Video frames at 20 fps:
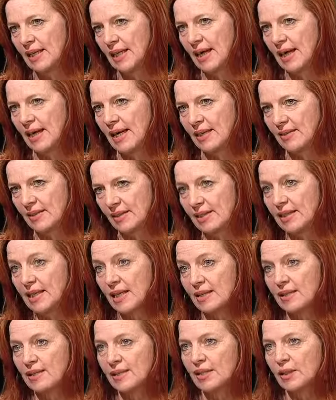the
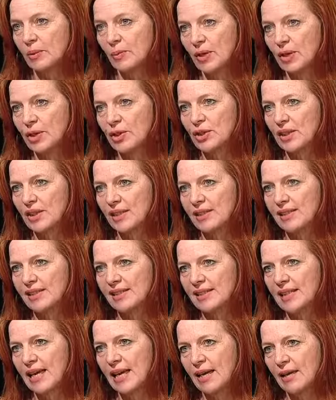sector
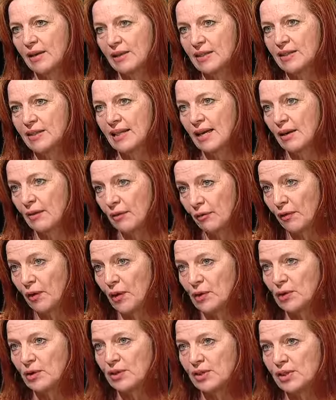specialists, and
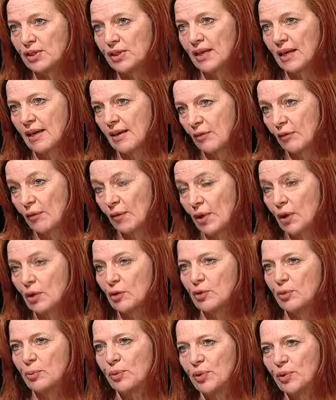focus for the
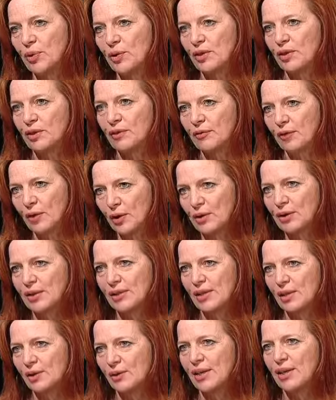entrepreneur to
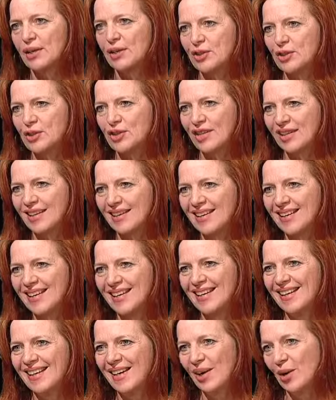focus their energy
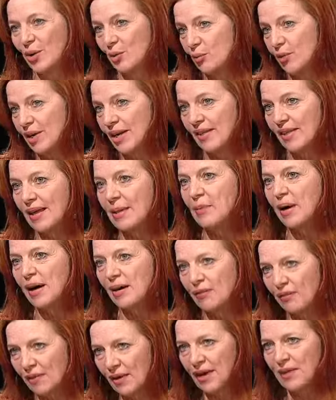on where they
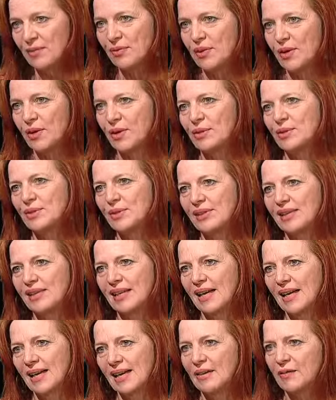might find those
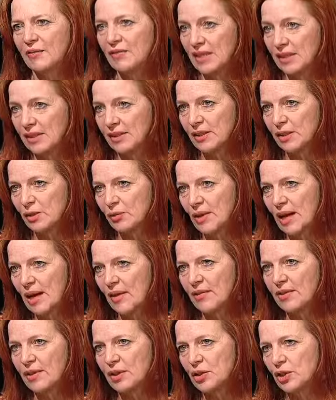investors,
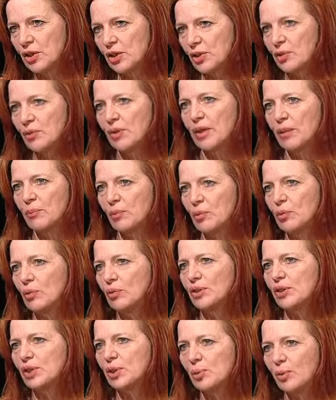rather than just doing a
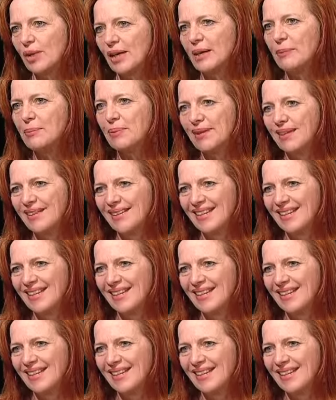broad sweep